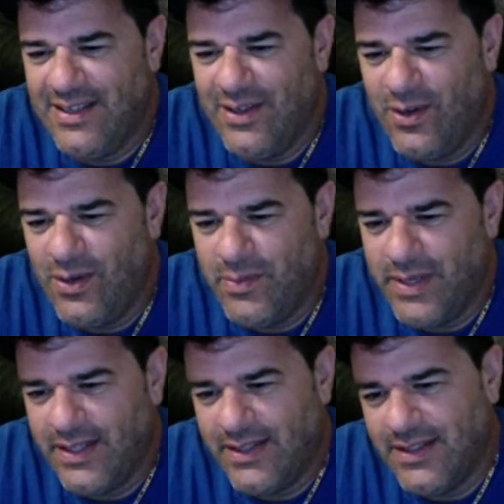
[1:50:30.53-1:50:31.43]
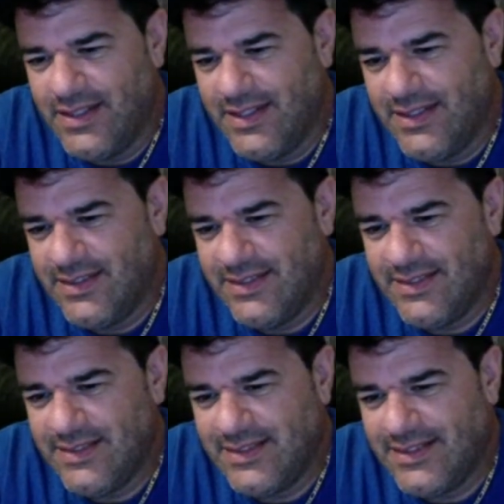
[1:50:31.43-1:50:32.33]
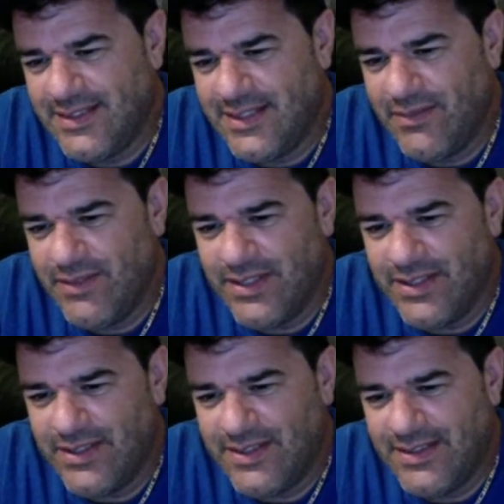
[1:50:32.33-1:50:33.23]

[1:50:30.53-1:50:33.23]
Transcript: Oh my God. Here we go.